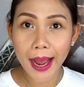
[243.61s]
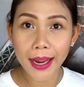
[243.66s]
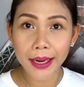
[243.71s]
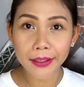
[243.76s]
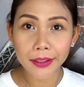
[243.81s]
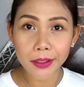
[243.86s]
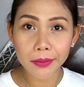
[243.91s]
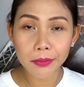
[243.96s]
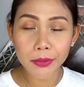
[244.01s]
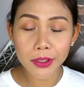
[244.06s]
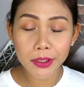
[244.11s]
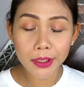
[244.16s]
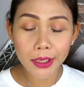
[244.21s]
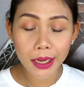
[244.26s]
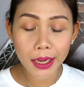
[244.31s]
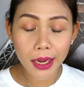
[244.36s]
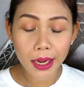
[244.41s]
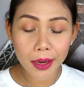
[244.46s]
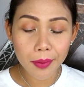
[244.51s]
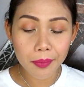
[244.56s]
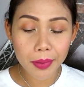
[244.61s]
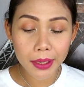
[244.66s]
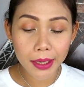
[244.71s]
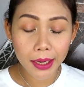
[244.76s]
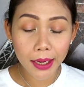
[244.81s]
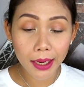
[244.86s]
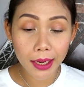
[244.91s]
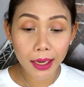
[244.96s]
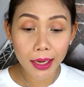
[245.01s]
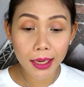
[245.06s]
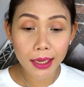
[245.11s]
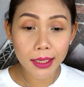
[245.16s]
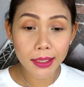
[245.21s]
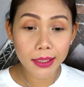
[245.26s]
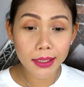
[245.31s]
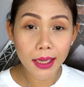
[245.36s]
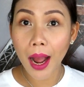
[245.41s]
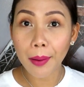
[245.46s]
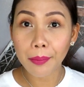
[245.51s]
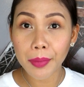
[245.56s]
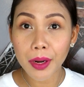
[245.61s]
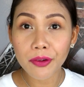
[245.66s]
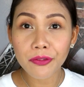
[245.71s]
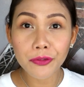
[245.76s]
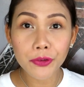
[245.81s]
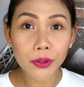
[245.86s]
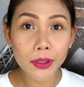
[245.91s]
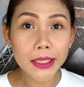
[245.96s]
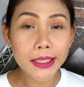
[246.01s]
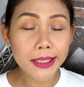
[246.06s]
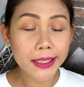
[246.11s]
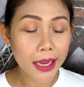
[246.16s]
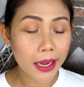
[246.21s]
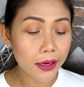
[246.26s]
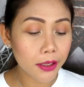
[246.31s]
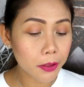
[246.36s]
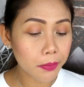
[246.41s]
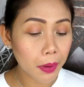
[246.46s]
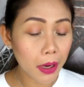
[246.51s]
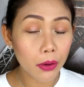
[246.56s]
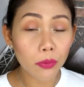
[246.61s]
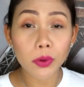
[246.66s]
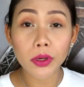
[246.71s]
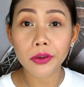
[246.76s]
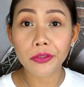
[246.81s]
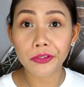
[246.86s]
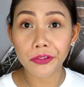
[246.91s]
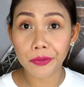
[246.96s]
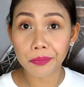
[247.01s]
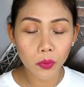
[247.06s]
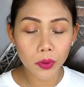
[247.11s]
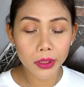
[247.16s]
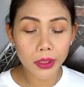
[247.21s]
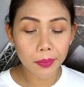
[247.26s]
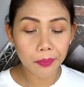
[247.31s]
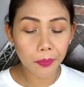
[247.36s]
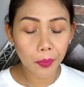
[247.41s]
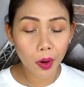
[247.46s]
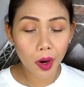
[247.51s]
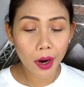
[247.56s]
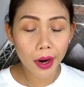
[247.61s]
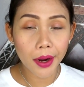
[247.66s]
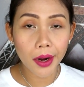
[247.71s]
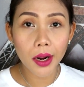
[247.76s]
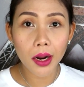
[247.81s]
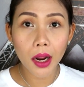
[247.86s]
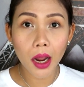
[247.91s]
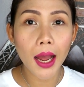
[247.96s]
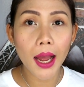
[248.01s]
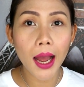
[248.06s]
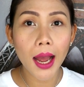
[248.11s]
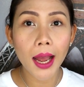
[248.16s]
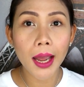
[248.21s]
item today because I'm not fully satisfied with the, with the product.